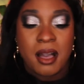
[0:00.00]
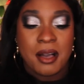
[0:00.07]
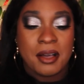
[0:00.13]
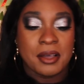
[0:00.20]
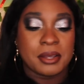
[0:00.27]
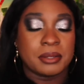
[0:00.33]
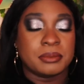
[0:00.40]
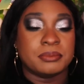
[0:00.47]

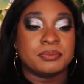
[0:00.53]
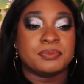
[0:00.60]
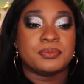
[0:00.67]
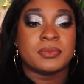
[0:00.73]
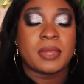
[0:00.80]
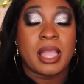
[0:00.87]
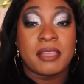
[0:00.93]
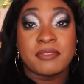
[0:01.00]
um,
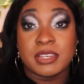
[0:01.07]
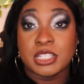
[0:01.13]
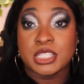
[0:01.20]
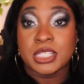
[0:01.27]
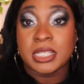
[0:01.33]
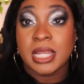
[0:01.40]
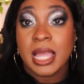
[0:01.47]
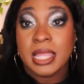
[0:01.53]
I
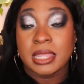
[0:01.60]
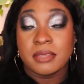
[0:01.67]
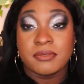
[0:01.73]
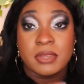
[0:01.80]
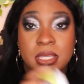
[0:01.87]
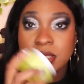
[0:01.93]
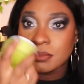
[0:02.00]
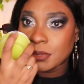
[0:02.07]
finished it. I
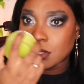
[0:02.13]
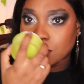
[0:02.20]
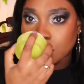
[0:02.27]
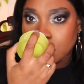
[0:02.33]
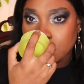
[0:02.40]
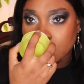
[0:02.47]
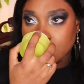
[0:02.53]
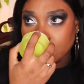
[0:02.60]
love, it smells
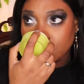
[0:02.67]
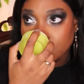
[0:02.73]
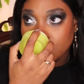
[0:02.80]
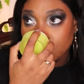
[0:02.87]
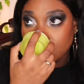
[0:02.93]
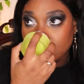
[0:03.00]
really good too.